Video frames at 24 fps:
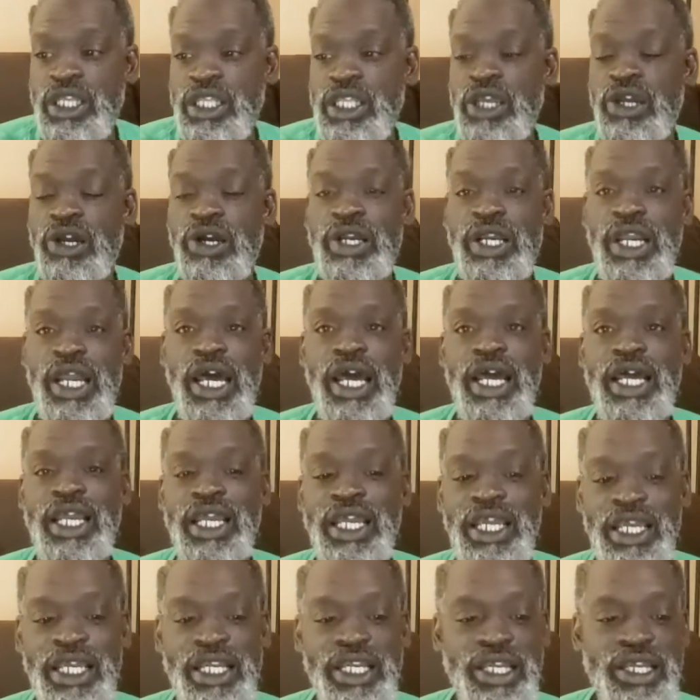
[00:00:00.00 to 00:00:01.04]
They are not
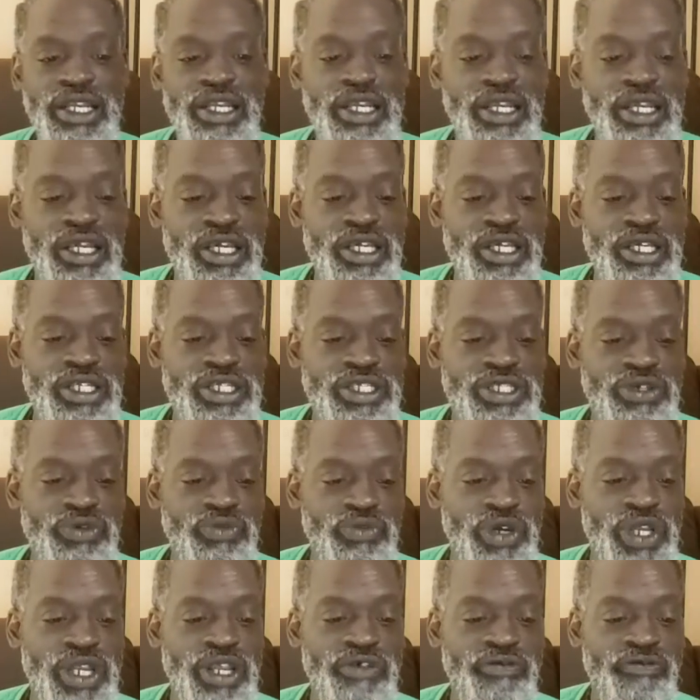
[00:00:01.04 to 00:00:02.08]
in it to
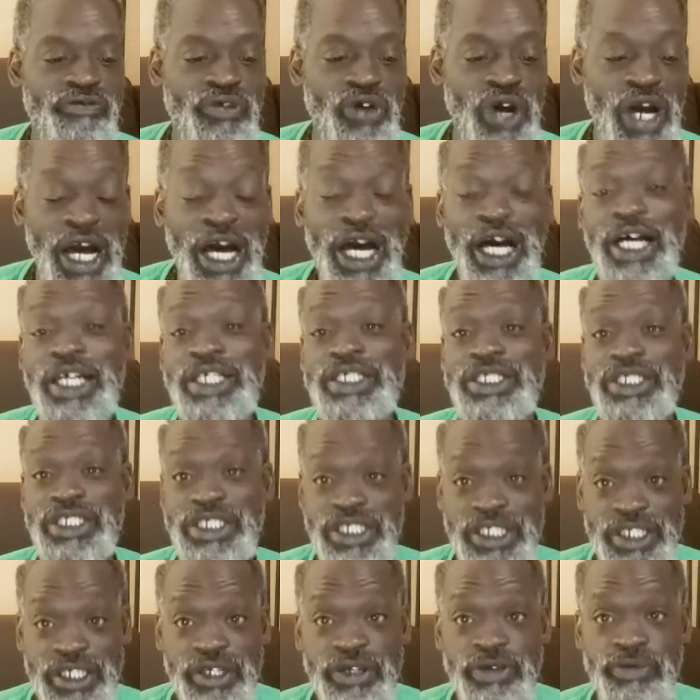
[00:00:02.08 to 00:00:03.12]
win it for
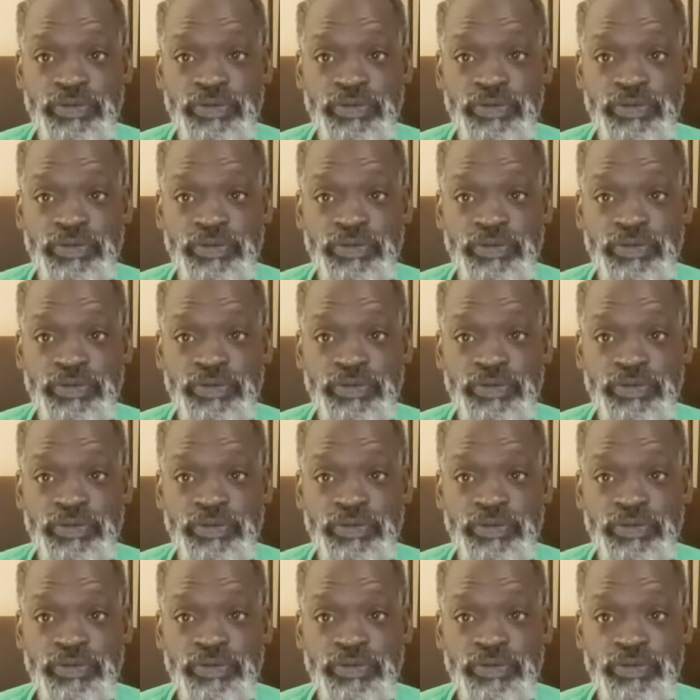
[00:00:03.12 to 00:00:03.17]
us.